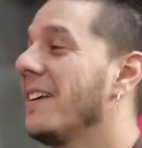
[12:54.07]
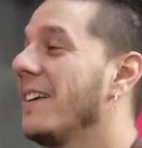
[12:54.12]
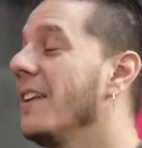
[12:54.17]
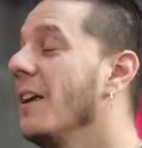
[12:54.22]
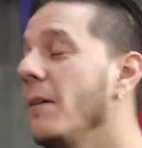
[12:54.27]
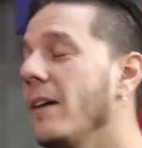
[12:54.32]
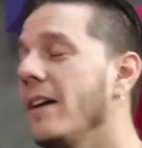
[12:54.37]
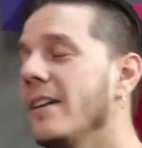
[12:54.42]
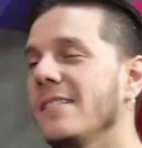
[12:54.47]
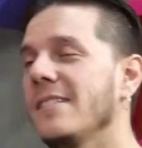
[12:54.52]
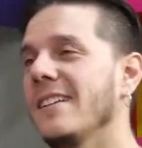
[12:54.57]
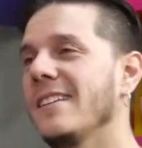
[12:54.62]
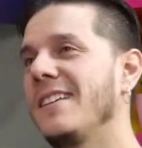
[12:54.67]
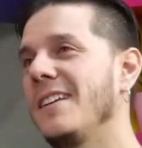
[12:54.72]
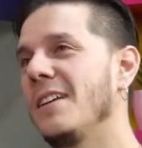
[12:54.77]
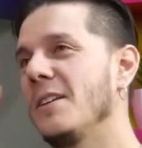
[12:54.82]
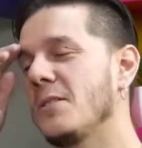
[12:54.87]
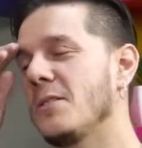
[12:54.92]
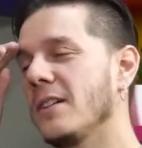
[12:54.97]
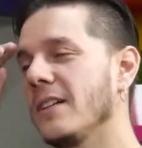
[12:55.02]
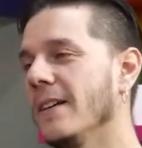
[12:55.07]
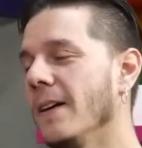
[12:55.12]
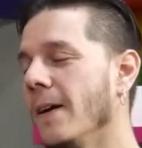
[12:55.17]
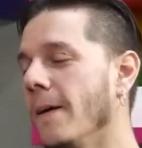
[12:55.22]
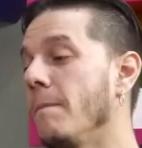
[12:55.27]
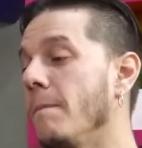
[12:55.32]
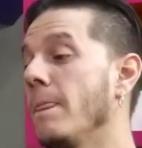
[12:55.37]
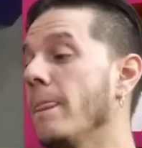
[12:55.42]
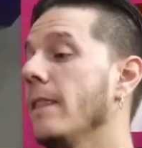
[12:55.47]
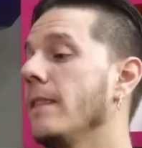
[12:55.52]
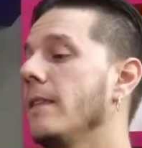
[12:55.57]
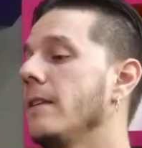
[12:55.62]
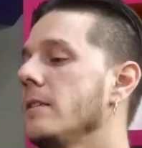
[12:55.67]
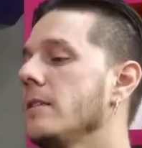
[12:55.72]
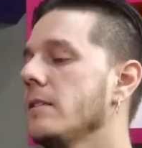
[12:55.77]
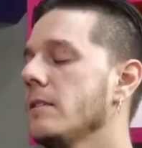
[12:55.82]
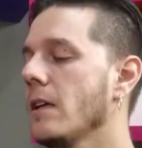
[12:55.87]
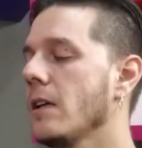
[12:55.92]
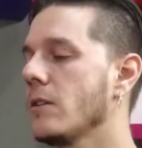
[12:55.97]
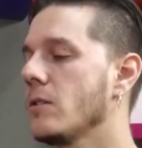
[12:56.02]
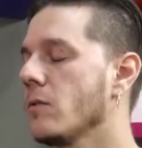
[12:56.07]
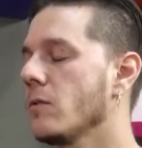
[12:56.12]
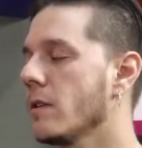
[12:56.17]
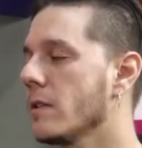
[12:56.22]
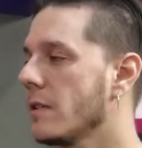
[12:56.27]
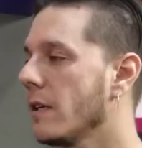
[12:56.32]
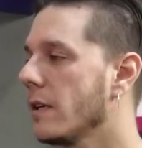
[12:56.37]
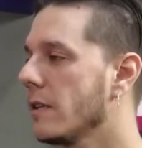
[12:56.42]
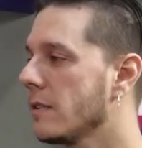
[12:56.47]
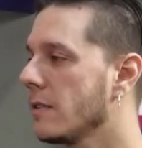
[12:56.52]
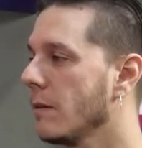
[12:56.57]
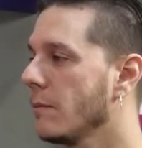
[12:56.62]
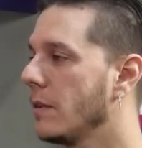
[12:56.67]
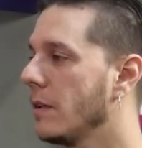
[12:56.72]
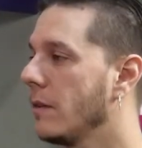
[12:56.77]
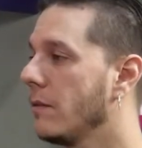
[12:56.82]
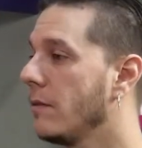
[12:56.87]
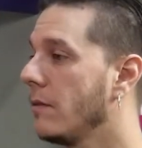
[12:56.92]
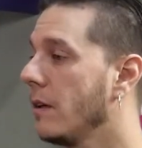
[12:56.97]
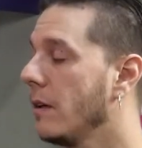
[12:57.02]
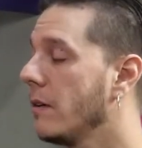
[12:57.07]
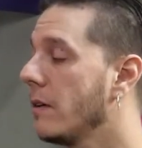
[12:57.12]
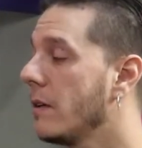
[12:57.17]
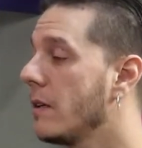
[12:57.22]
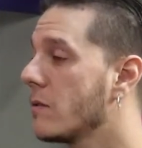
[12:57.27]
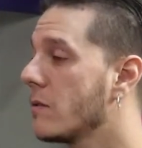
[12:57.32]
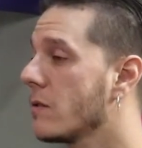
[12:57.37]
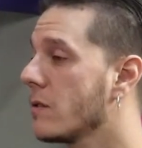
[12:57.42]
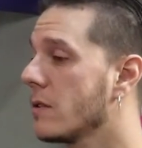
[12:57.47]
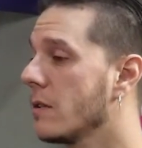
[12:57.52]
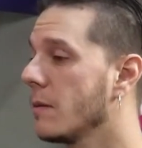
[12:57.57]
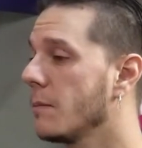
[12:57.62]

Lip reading: as a teacher, this that you are saying something very interesting,